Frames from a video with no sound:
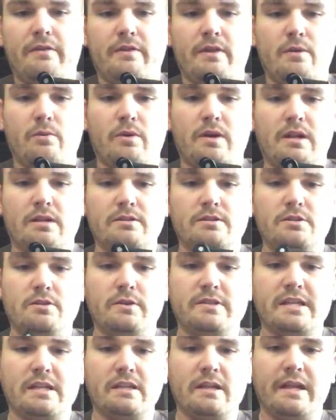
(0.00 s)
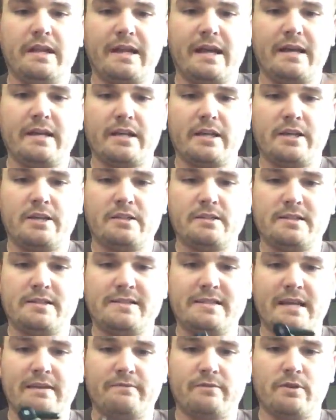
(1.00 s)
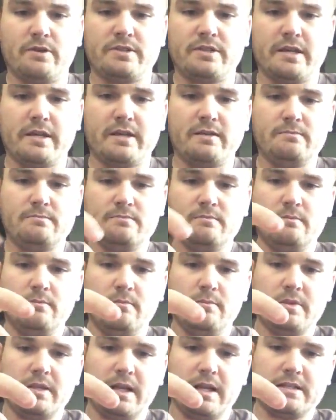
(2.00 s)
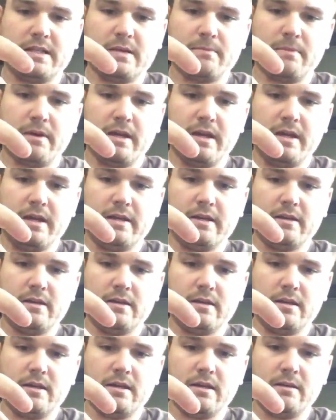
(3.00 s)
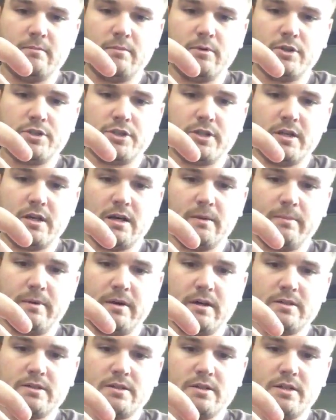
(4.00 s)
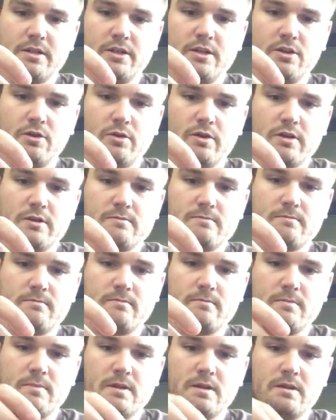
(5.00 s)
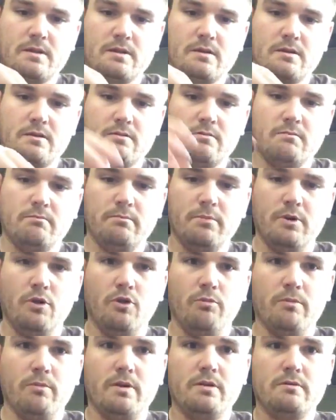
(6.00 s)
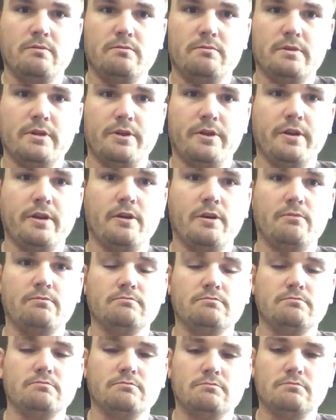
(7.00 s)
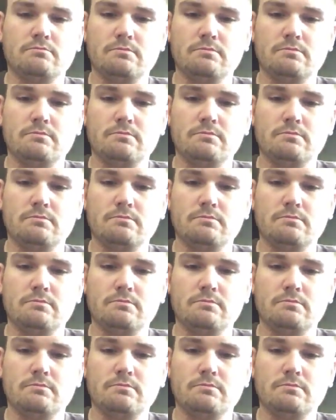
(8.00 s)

And then what I'll do is I'll let it kind of set for a second. Then I take my egg, push it up onto the yolk. Boom. There you go.